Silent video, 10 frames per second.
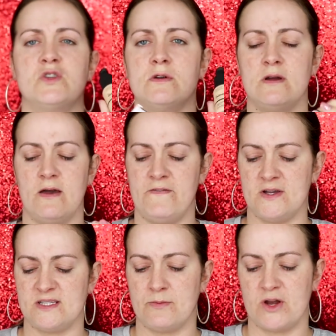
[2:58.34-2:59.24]
do a
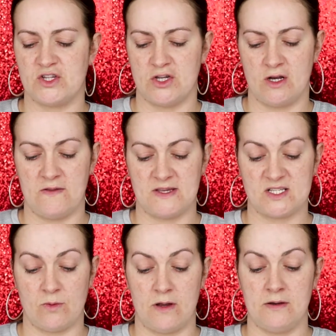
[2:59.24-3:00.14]
first impression on
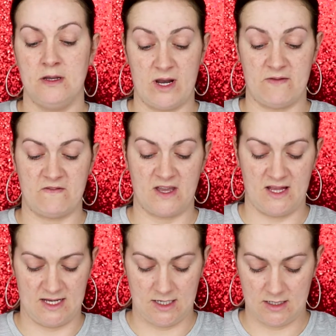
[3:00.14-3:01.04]
this one when I'm
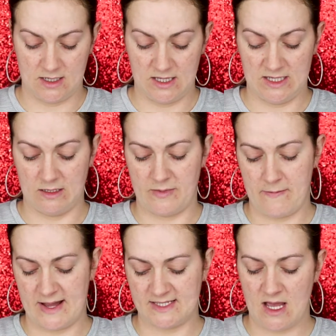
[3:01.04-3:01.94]
feeling a little bit
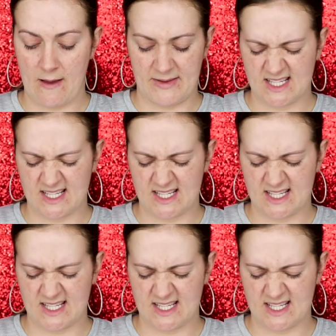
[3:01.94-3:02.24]
better and my